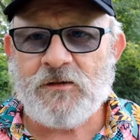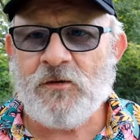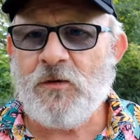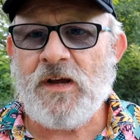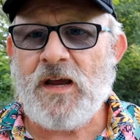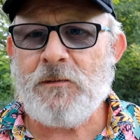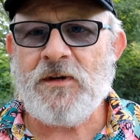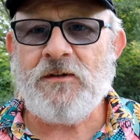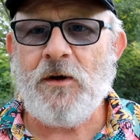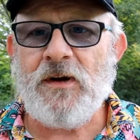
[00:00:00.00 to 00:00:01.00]
Short game
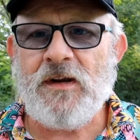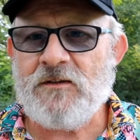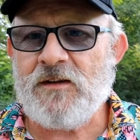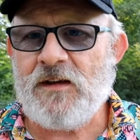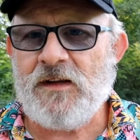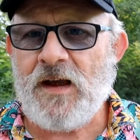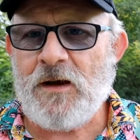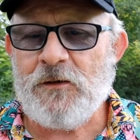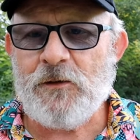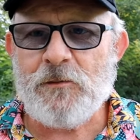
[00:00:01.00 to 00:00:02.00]
is going exactly
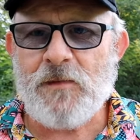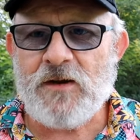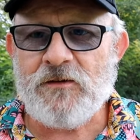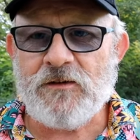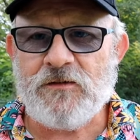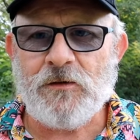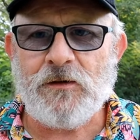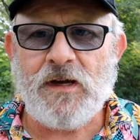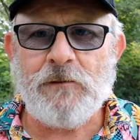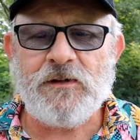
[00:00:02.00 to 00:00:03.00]
how you would imagine a
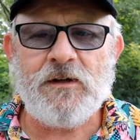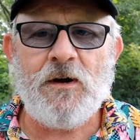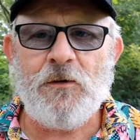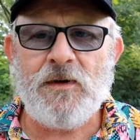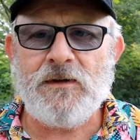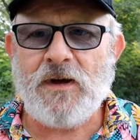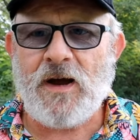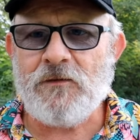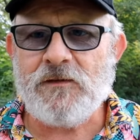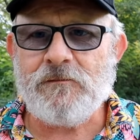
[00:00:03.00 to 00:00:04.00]
short game to go when you
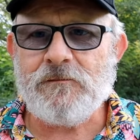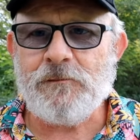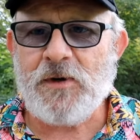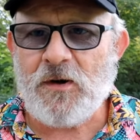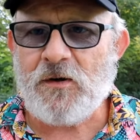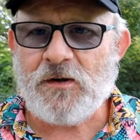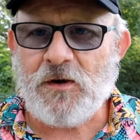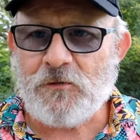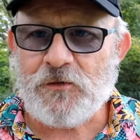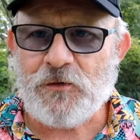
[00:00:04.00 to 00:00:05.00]
haven't been on a
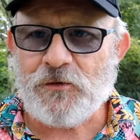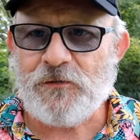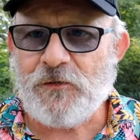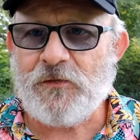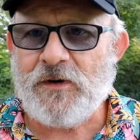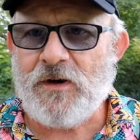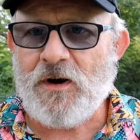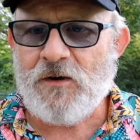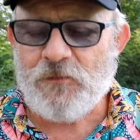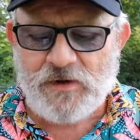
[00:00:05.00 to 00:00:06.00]
golf course for
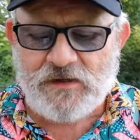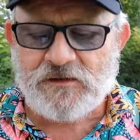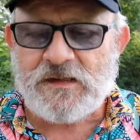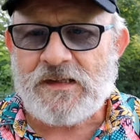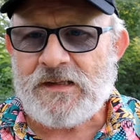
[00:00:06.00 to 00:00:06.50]
3.5 weeks.